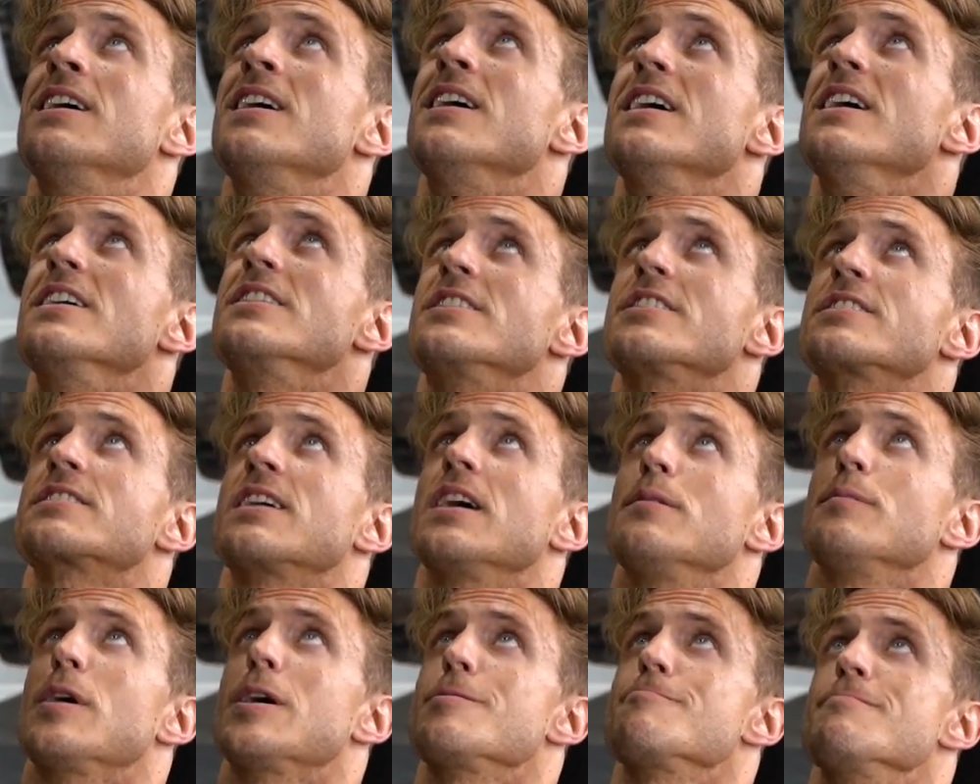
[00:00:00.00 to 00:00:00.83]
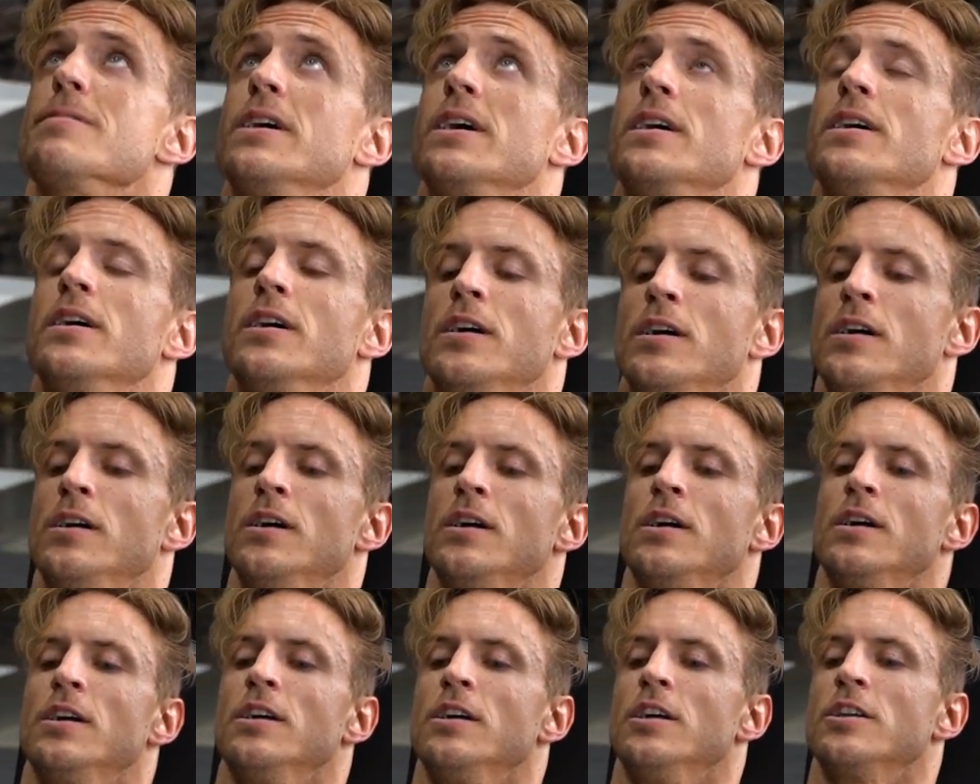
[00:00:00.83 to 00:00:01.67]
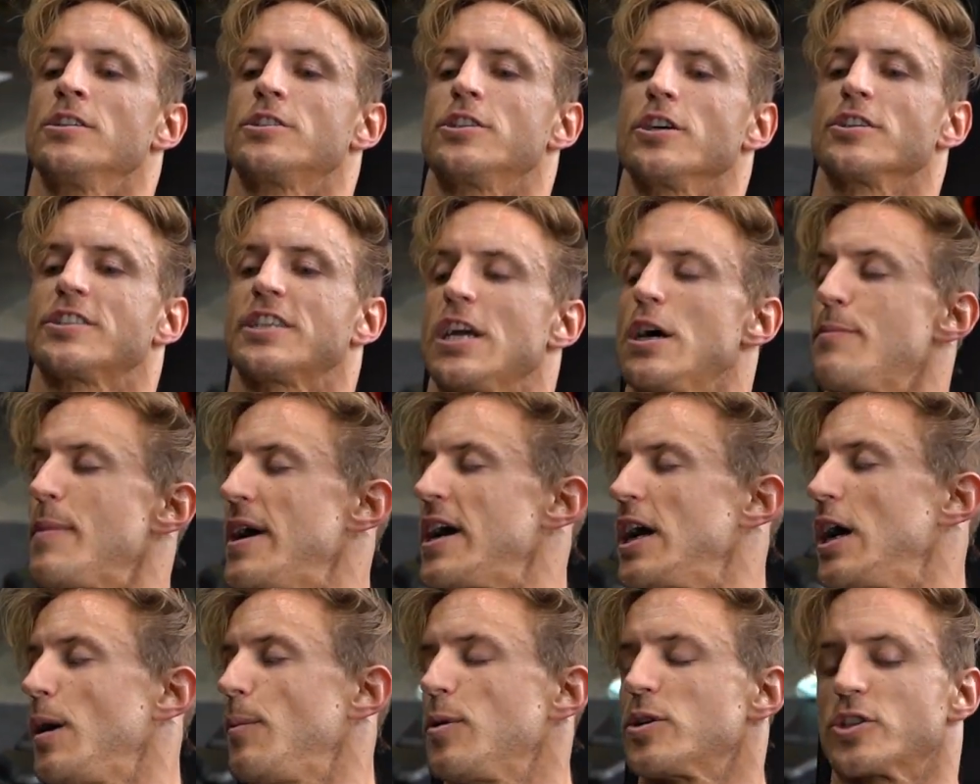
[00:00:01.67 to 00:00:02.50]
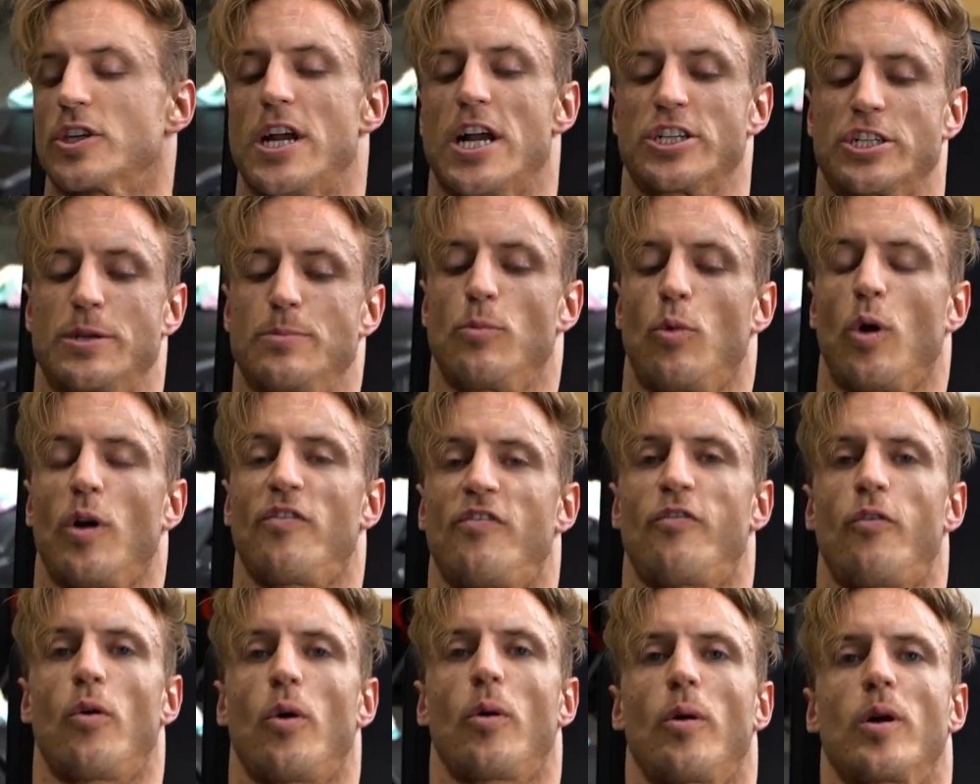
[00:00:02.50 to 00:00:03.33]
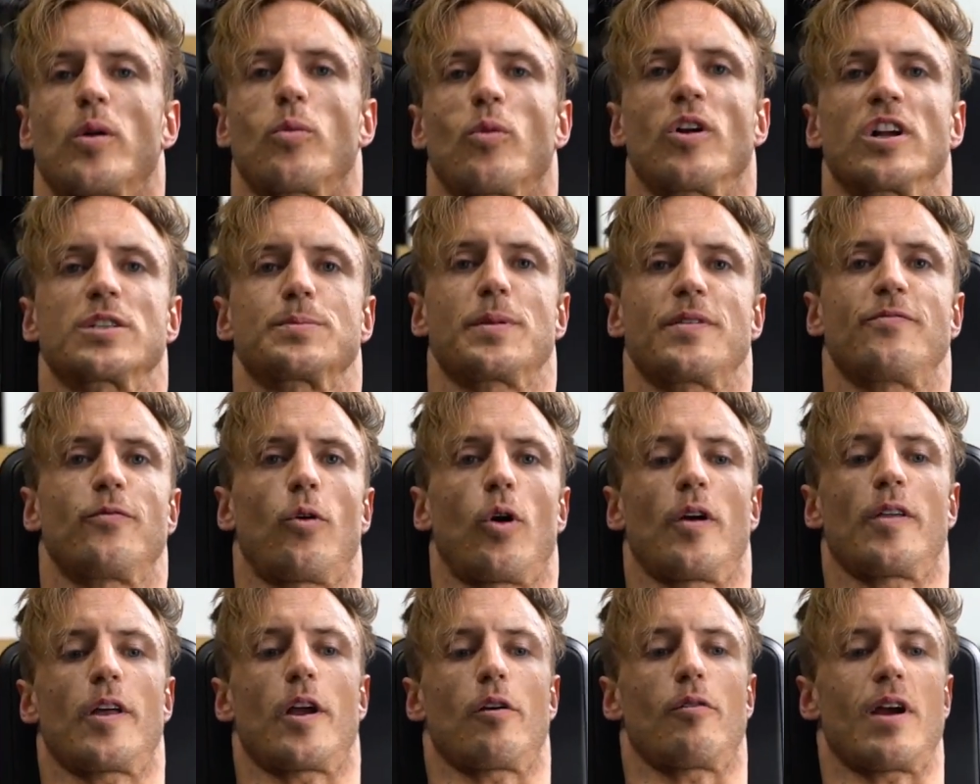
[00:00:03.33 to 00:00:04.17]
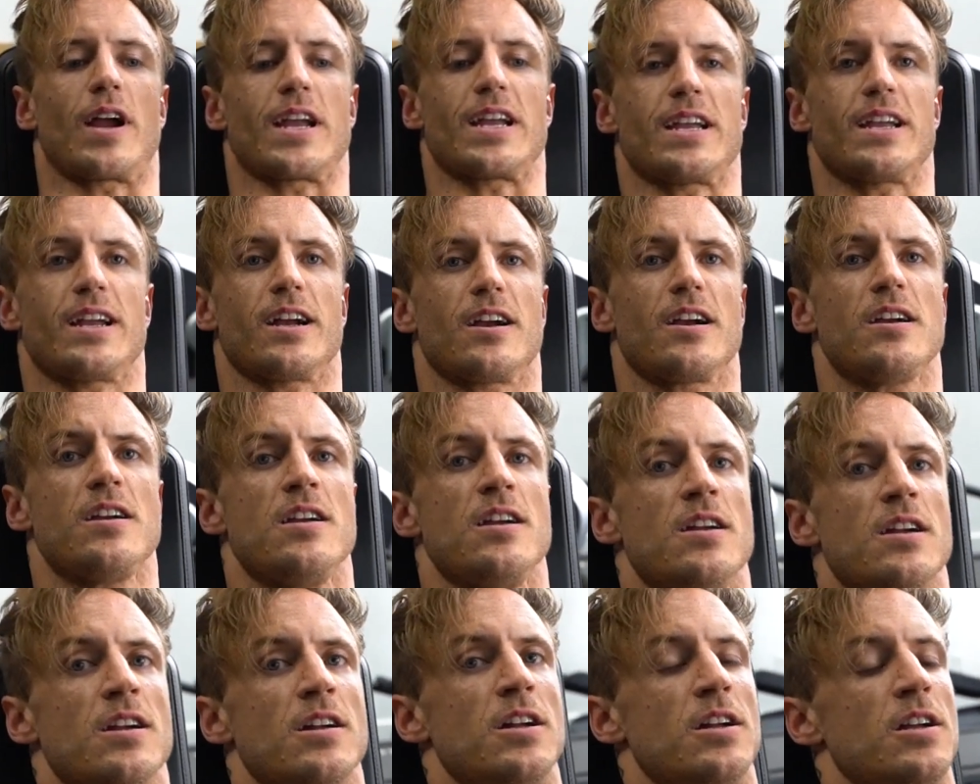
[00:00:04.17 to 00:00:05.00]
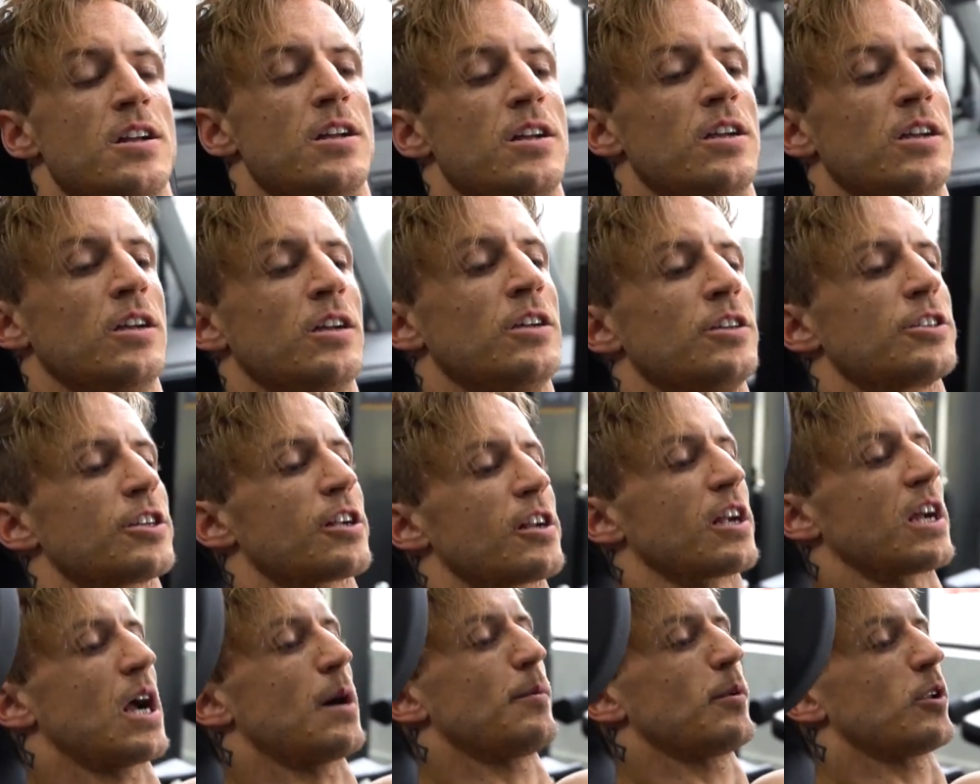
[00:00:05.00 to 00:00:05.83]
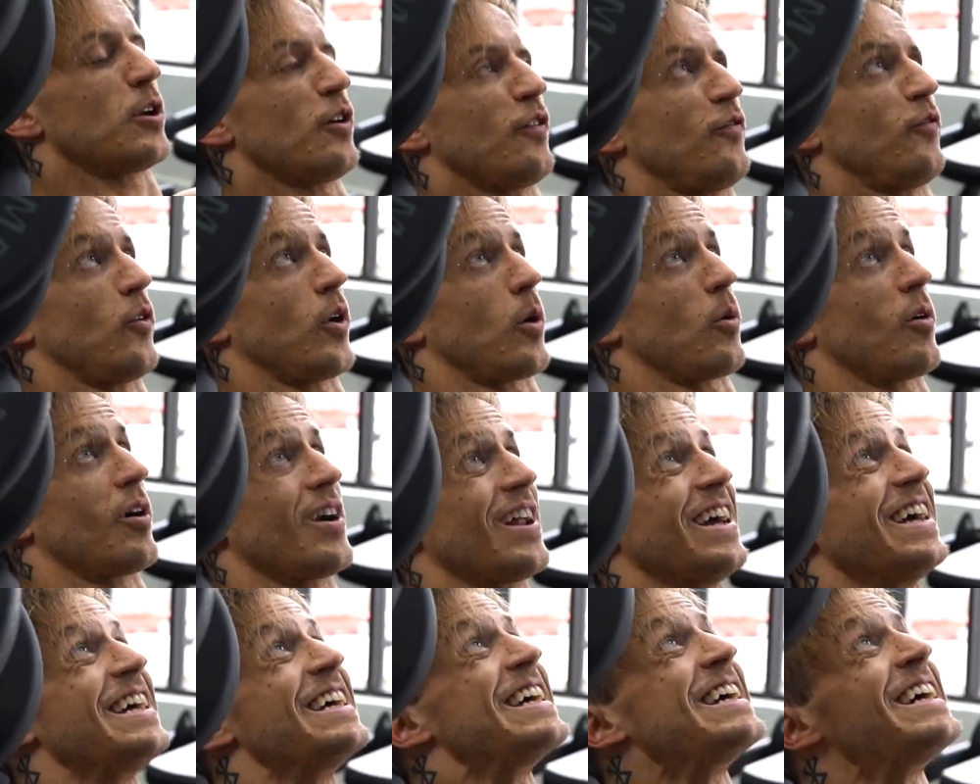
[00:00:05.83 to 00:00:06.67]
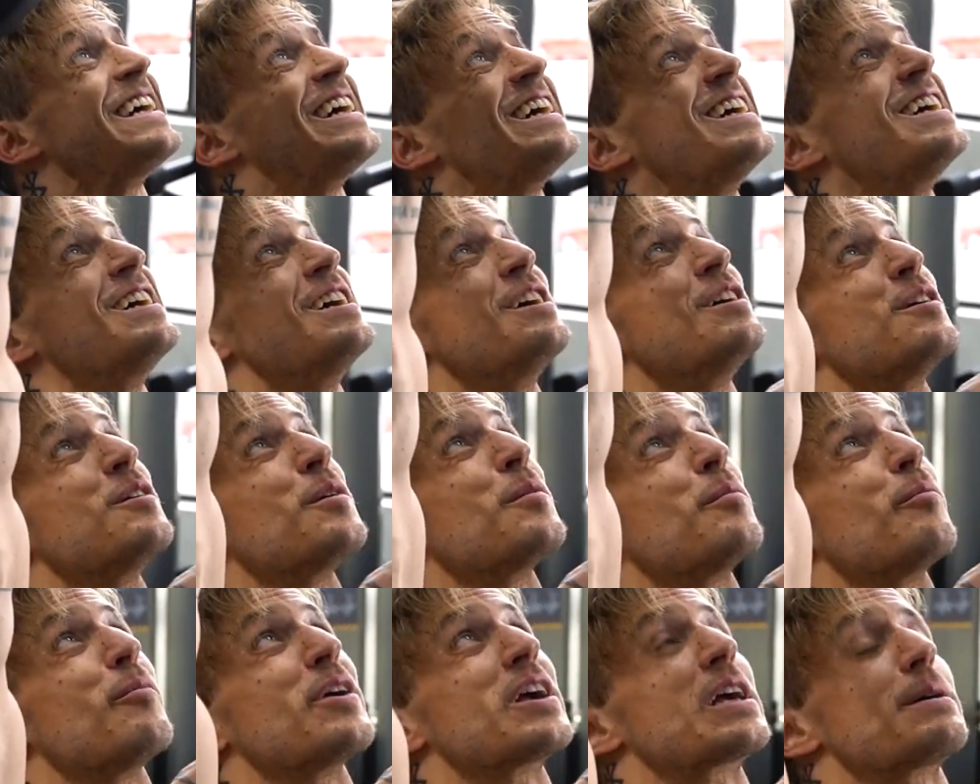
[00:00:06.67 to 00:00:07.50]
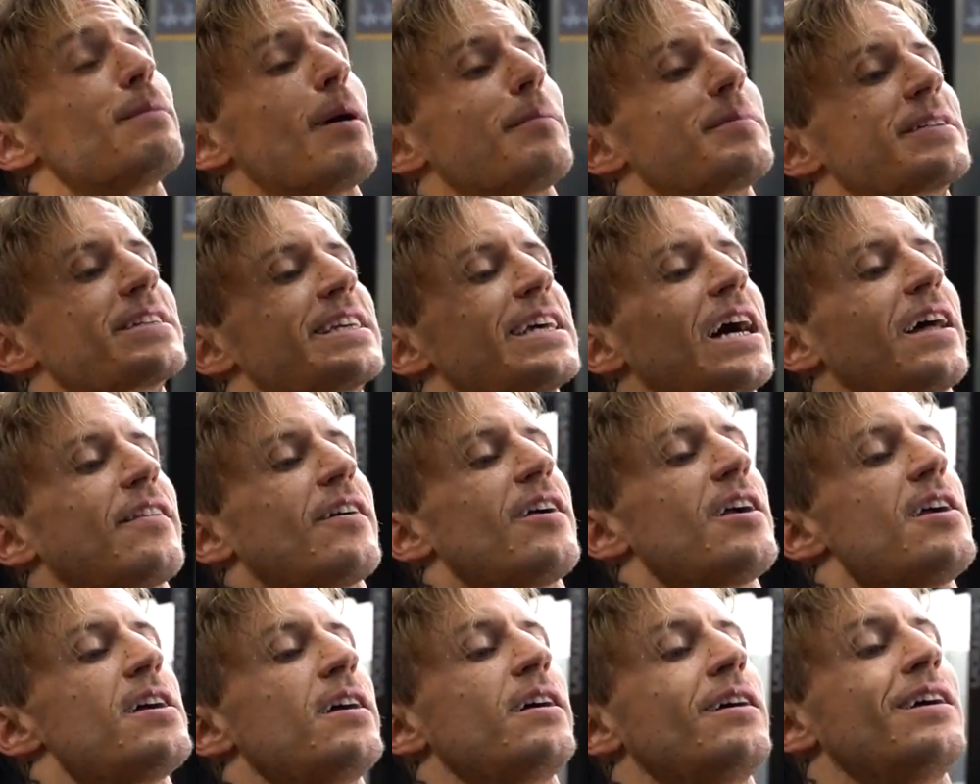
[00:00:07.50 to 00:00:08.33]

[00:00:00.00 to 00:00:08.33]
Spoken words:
and just come up. So you'll see how my elbows are actually more forward, whereas before they're right here. So you're gonna come a little forward, bring them up together,